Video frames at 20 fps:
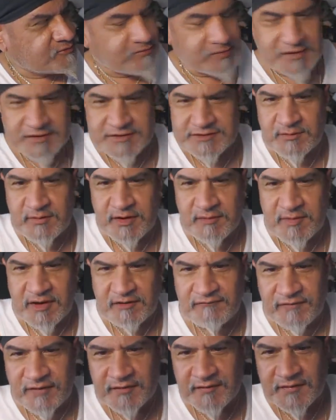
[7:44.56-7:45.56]
But this is one of
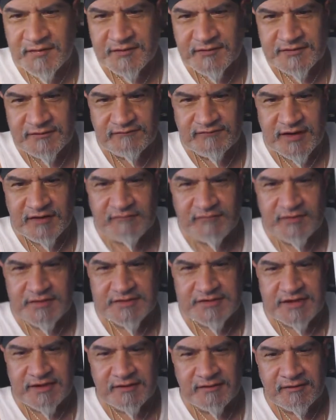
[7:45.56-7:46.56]
my
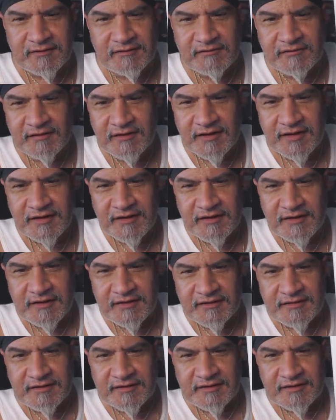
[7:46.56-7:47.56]
favorites, and
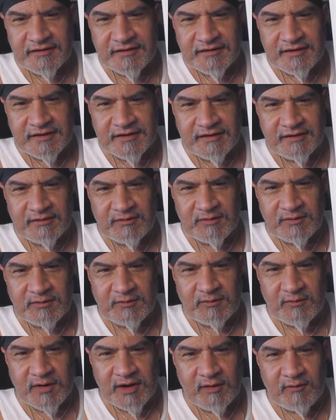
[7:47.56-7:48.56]

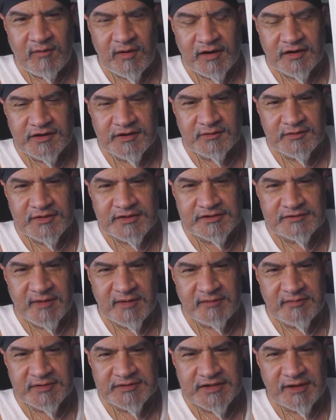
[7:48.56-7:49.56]
what I want to do is just
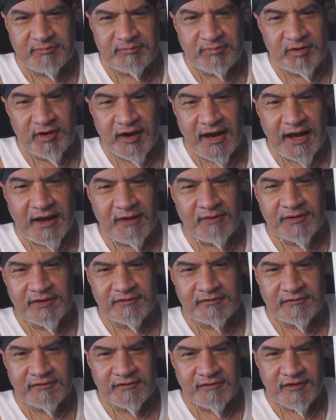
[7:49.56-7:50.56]
maybe so I print it out,
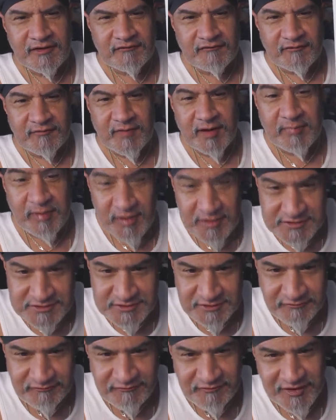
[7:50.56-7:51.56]
and for my
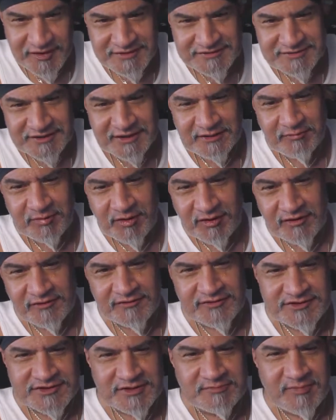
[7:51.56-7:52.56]
personal friends, they could put it
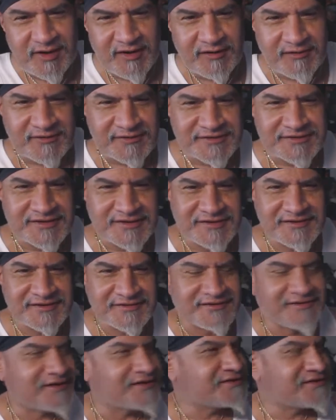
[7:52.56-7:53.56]
on the gin bottles.
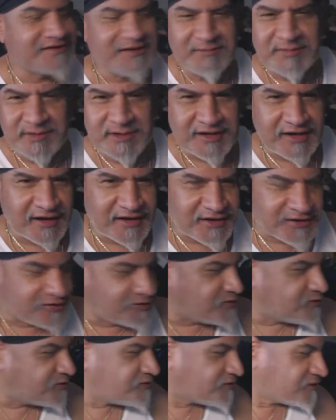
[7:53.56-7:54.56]
I think that'd be kind of
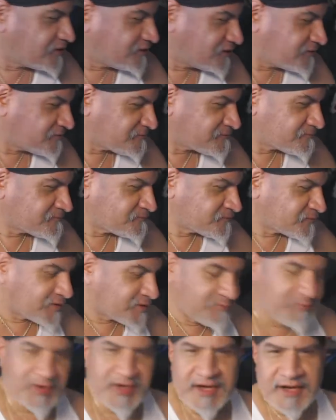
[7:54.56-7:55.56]
cool.
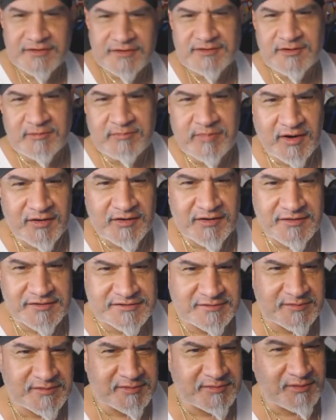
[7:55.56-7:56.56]
Bring it out to a party or
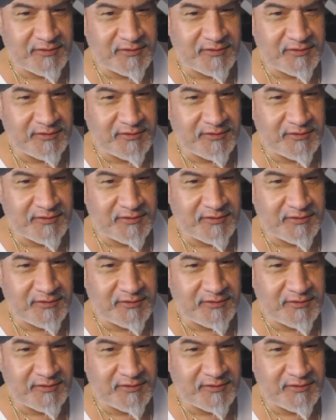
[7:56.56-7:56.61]
something.